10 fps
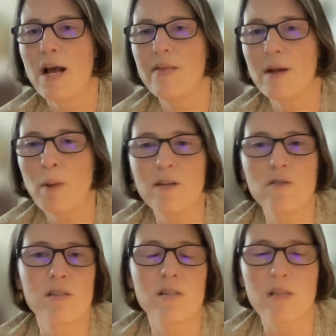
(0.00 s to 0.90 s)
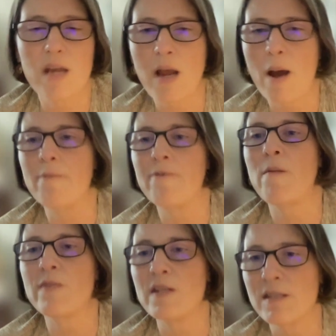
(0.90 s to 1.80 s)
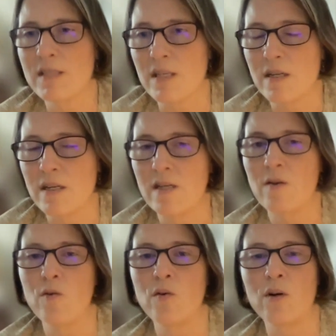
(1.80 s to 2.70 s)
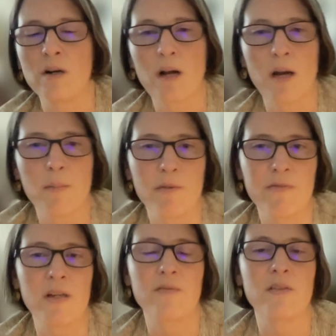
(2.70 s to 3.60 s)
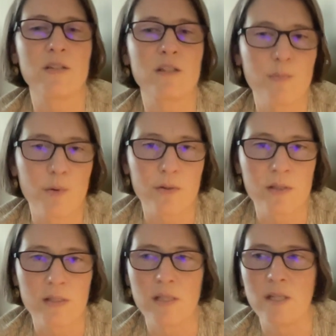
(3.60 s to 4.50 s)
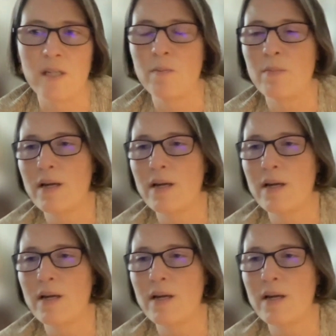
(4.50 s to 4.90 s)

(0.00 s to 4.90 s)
And they might used to say, I'm from this city, or I'm a fan of this sports team.